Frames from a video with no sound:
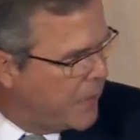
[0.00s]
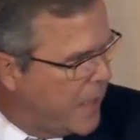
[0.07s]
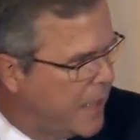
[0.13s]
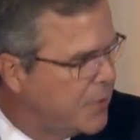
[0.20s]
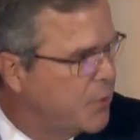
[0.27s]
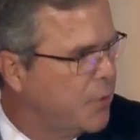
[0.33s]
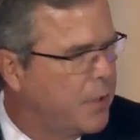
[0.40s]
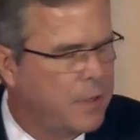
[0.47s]

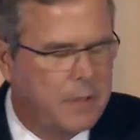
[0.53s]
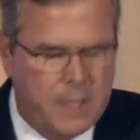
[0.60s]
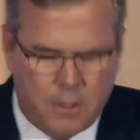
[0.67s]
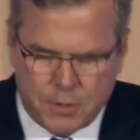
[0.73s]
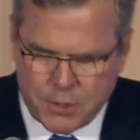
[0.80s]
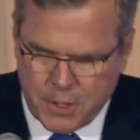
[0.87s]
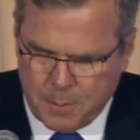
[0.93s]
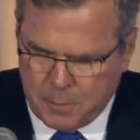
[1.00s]
thanks to the
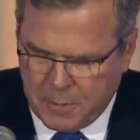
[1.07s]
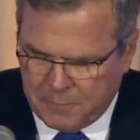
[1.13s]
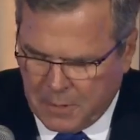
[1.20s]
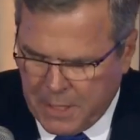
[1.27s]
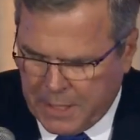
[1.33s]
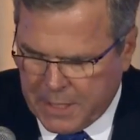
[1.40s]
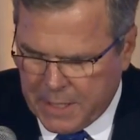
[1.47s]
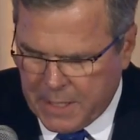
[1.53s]
leadership of
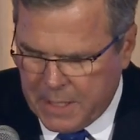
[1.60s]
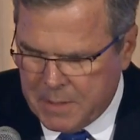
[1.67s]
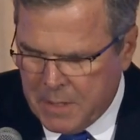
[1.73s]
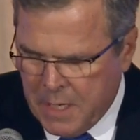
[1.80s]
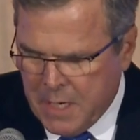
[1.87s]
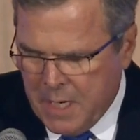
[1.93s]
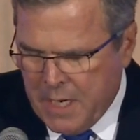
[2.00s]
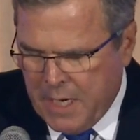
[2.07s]
Lincoln
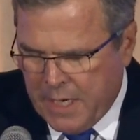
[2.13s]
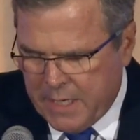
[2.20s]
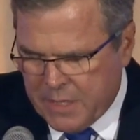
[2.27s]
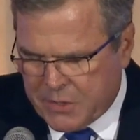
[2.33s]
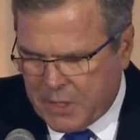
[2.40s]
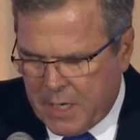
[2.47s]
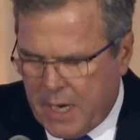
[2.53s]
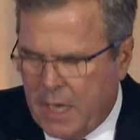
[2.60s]
and
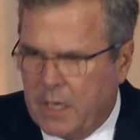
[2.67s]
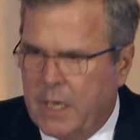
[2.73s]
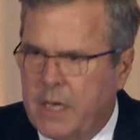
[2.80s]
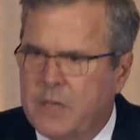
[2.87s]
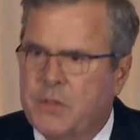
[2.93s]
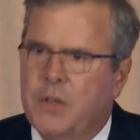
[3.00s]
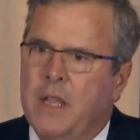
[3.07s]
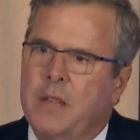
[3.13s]
his
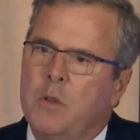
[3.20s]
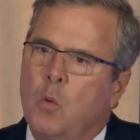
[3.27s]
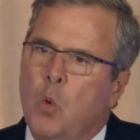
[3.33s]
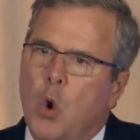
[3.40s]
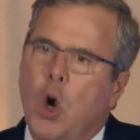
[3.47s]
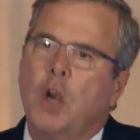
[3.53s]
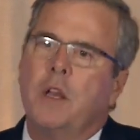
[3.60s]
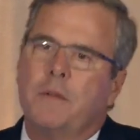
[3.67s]
colleagues and the
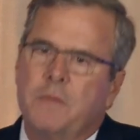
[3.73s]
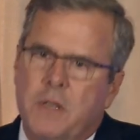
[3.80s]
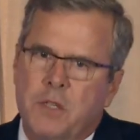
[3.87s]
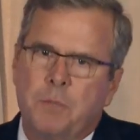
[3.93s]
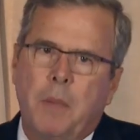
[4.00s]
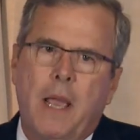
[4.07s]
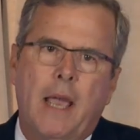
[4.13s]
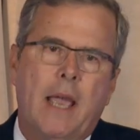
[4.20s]
work of this
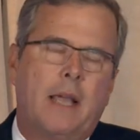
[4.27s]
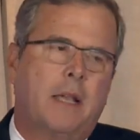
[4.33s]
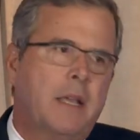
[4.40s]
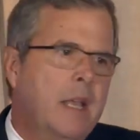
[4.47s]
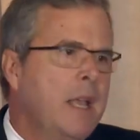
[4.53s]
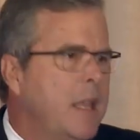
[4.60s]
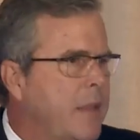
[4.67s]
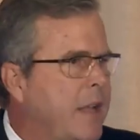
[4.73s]
PAC,
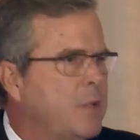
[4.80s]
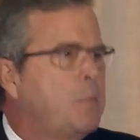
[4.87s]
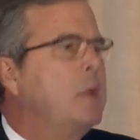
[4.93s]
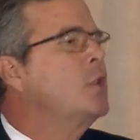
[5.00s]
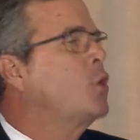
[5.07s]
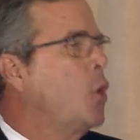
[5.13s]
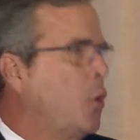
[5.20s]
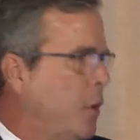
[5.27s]
that's
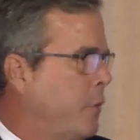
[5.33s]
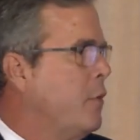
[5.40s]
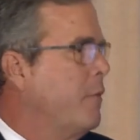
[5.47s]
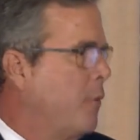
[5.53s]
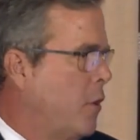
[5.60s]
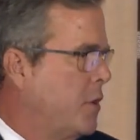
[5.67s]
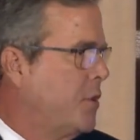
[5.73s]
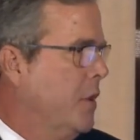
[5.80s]
been totally
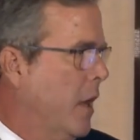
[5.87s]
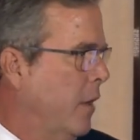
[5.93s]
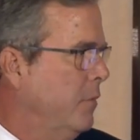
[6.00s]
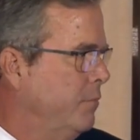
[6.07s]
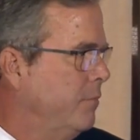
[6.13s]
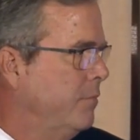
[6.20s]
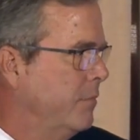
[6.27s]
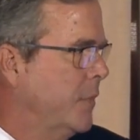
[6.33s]
reversed now,
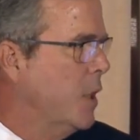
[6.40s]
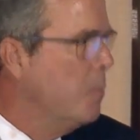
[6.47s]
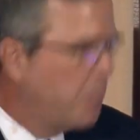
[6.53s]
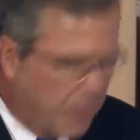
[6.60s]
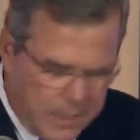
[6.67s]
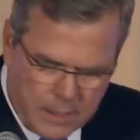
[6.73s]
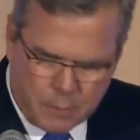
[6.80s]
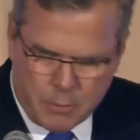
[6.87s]

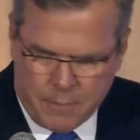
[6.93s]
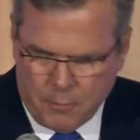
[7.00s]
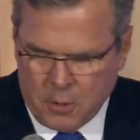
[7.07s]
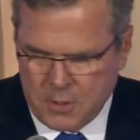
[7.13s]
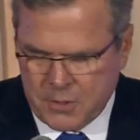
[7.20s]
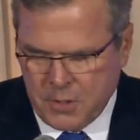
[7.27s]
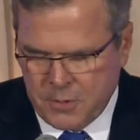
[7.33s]
completely reversed.